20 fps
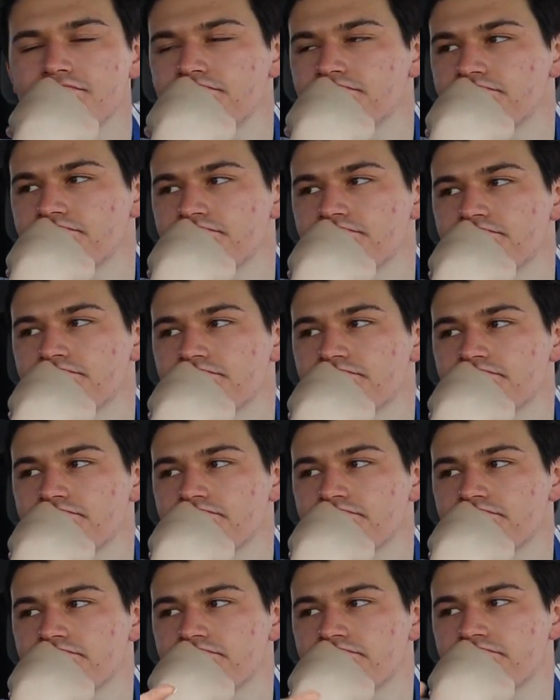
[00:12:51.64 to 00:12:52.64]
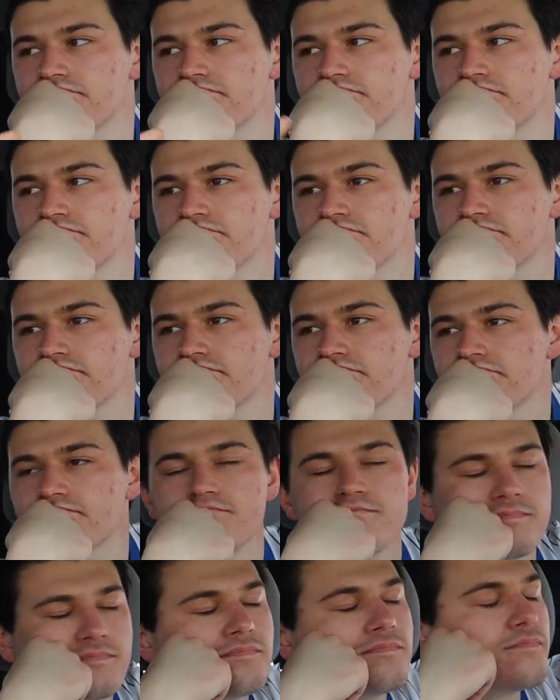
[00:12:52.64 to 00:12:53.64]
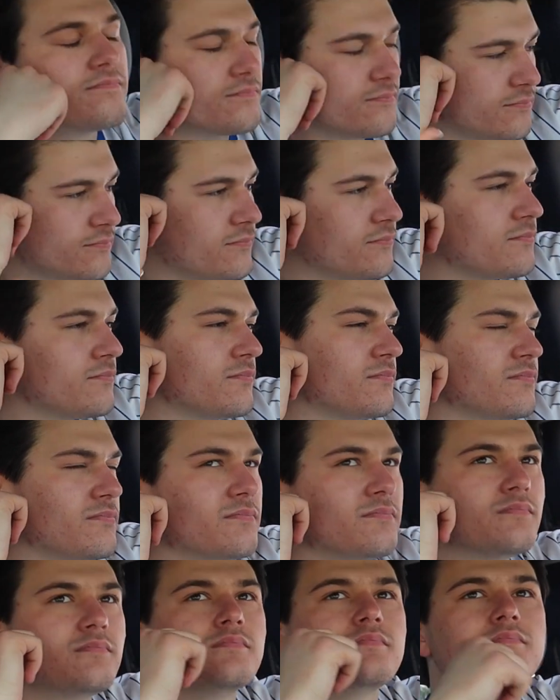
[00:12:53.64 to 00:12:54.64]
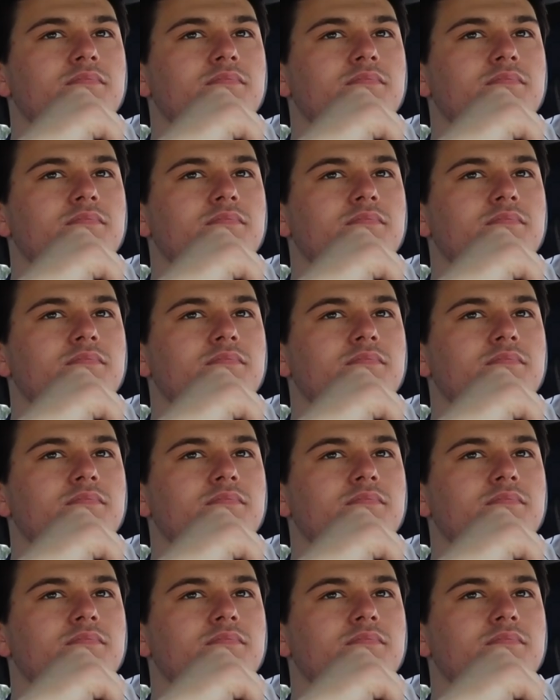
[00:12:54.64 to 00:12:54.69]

This person isn't speaking.